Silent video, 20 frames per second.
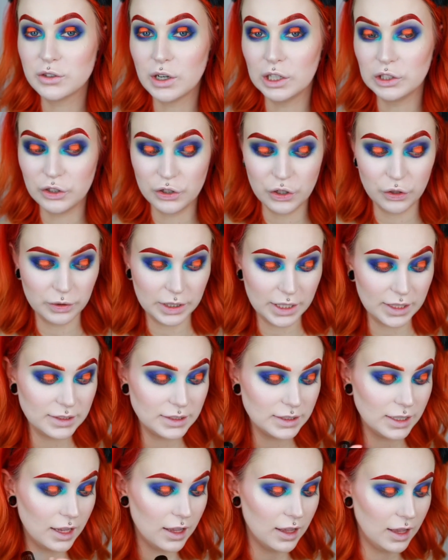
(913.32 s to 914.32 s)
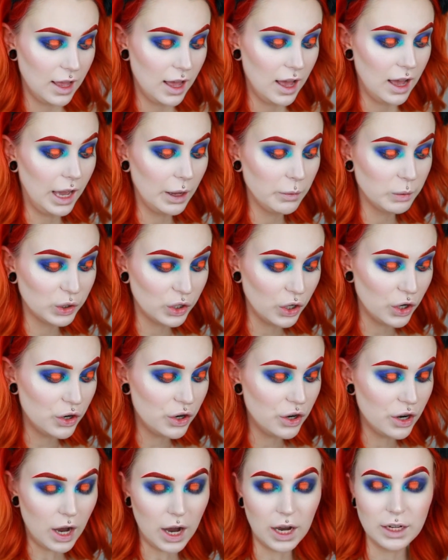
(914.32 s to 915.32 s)
try to do this, I would
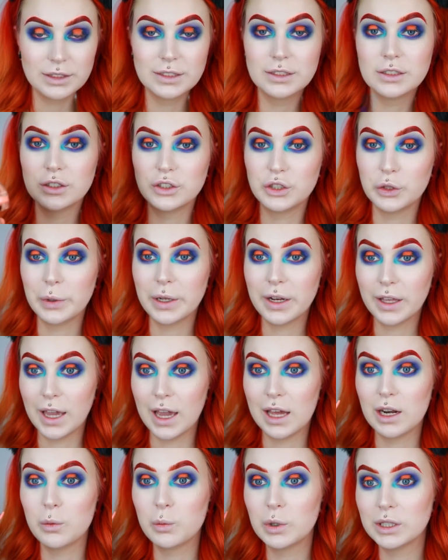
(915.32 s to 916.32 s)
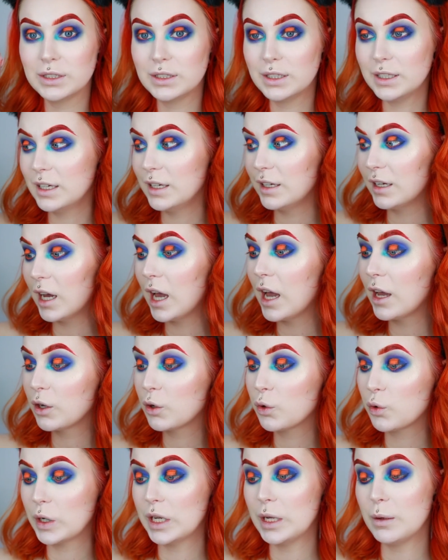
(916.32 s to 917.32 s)
not do it again with the
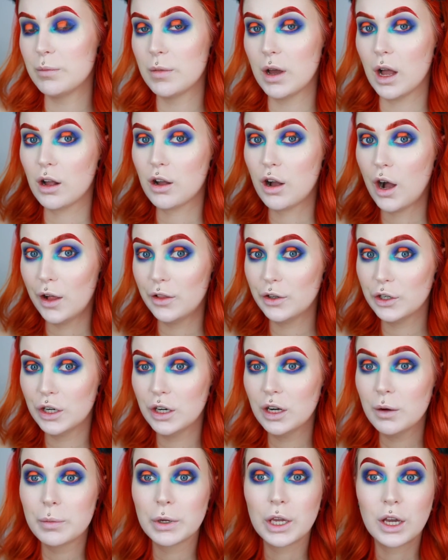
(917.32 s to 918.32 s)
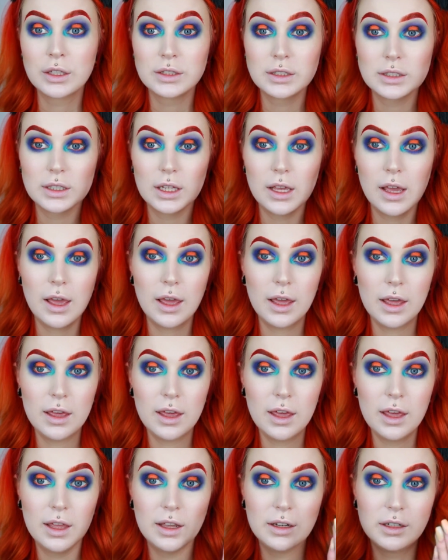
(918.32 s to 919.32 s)
cream color because
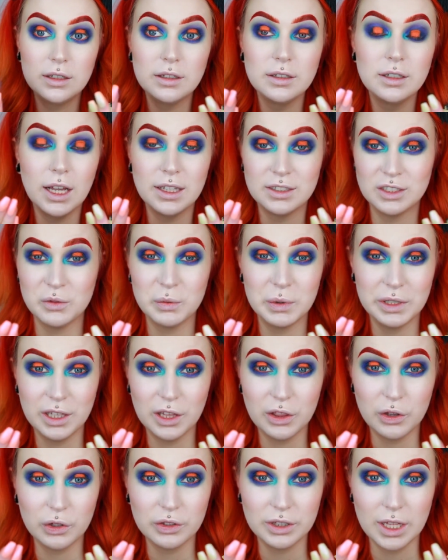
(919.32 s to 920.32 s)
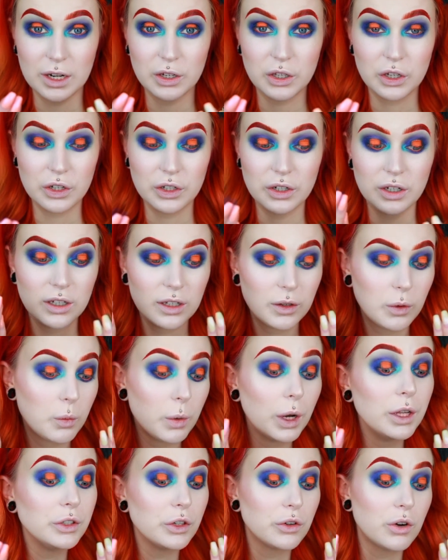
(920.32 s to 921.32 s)
it doesn't really look that good
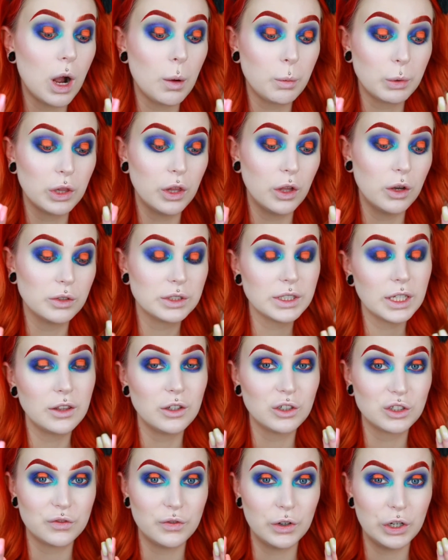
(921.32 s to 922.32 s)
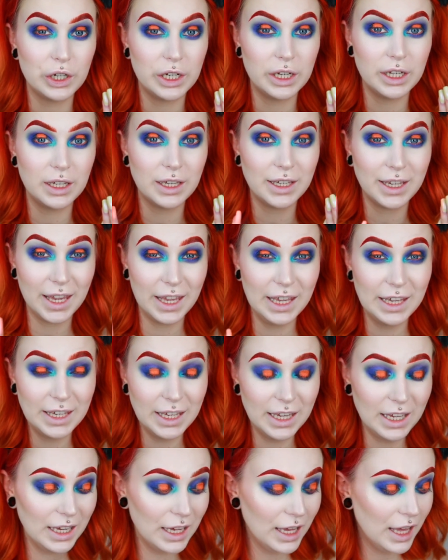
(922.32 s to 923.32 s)
when you're up close. It looks very
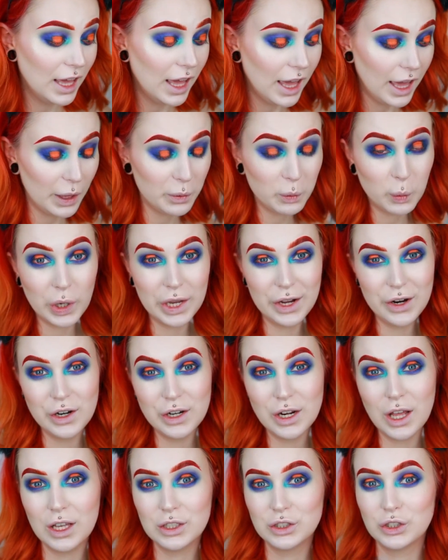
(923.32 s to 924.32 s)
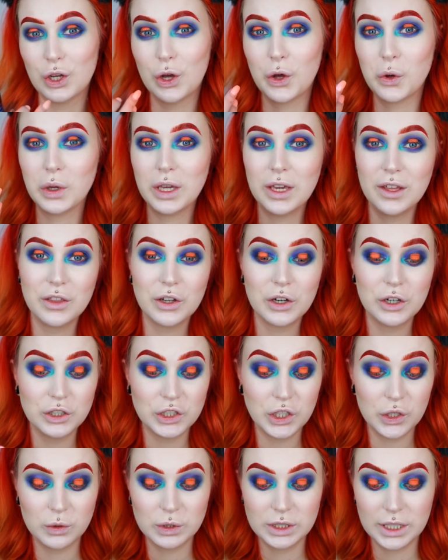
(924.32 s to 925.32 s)
cakey and weird. So either
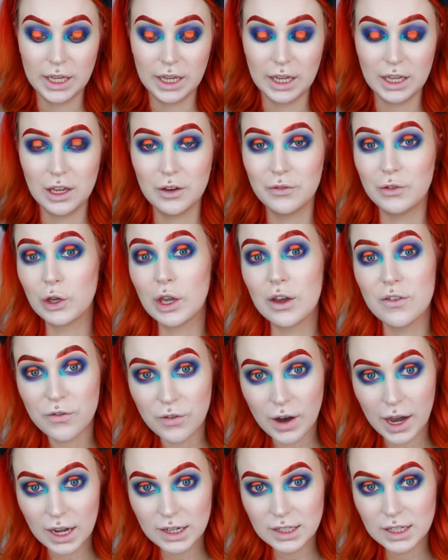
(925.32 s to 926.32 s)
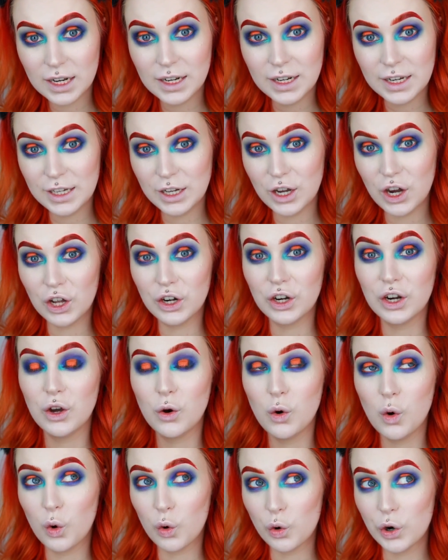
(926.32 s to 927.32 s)
use a, if you can find a
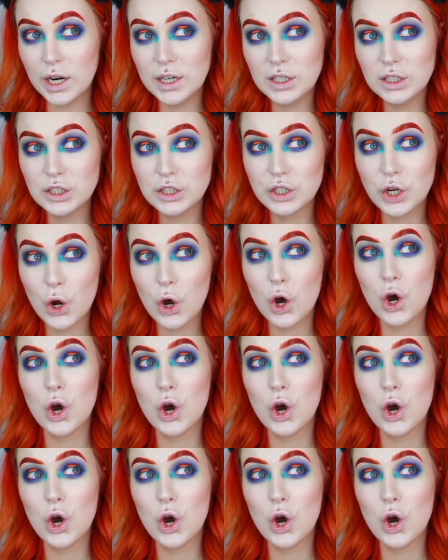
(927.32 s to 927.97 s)
neon orange,